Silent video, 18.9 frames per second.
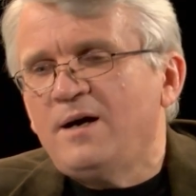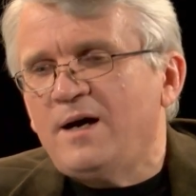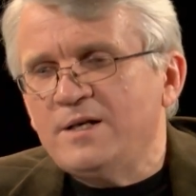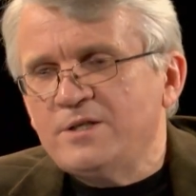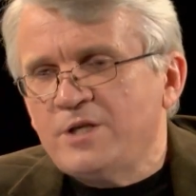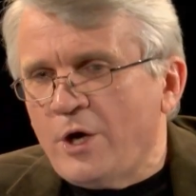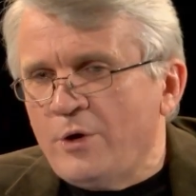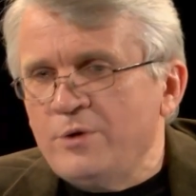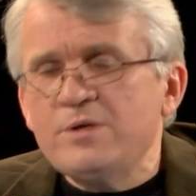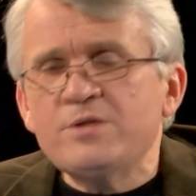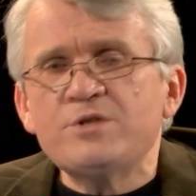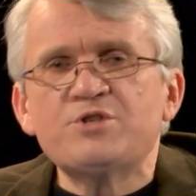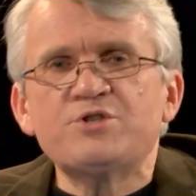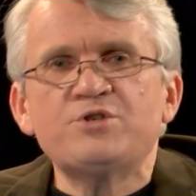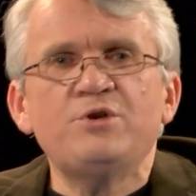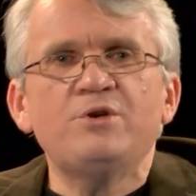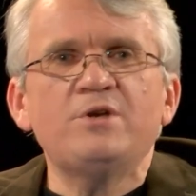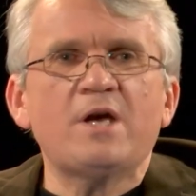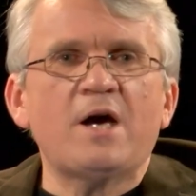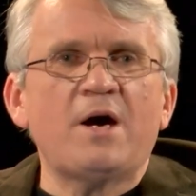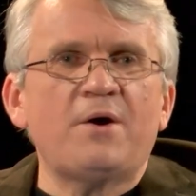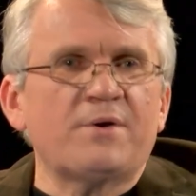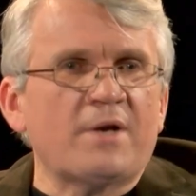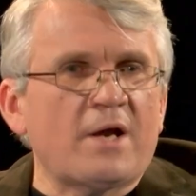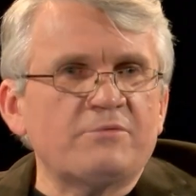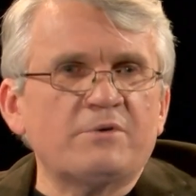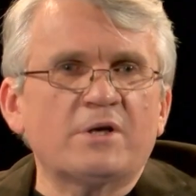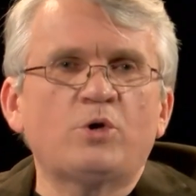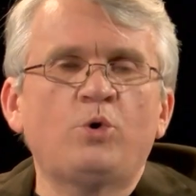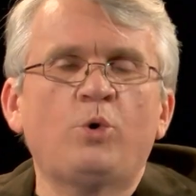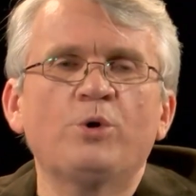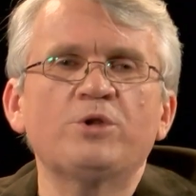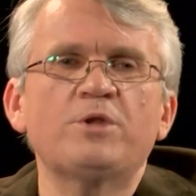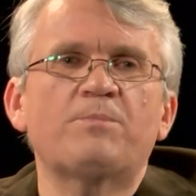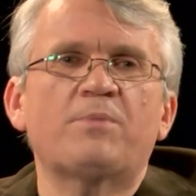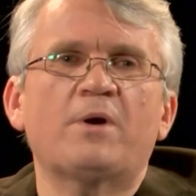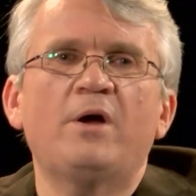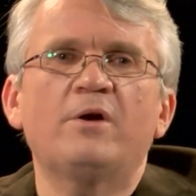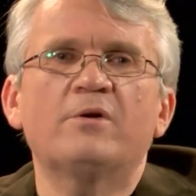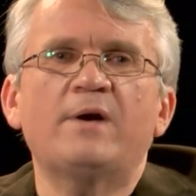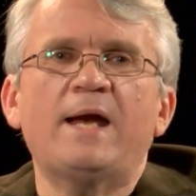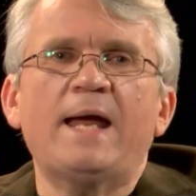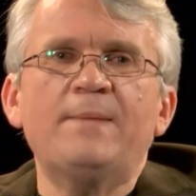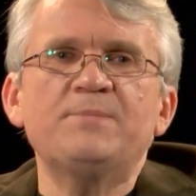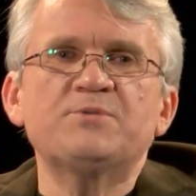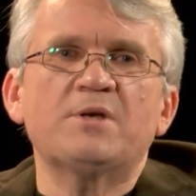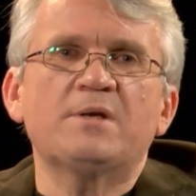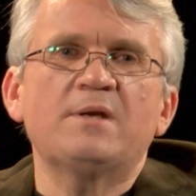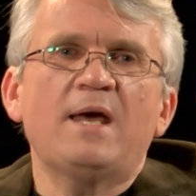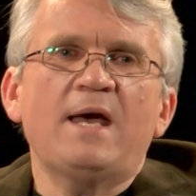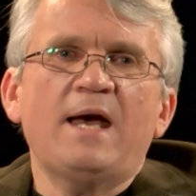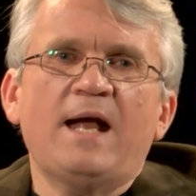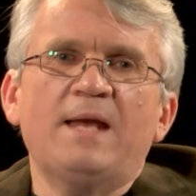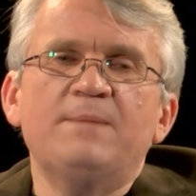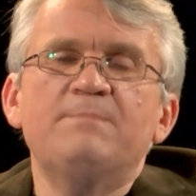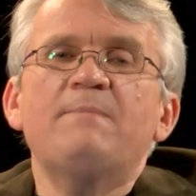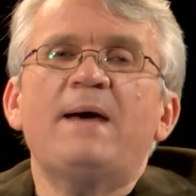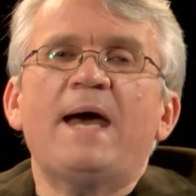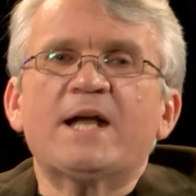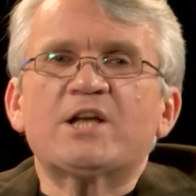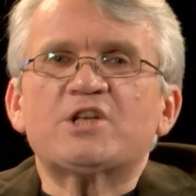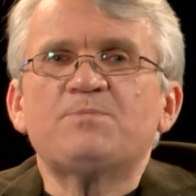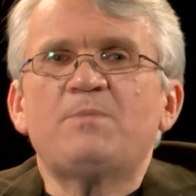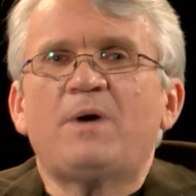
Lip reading: I'd go into the studio and I'd record the programs and Max,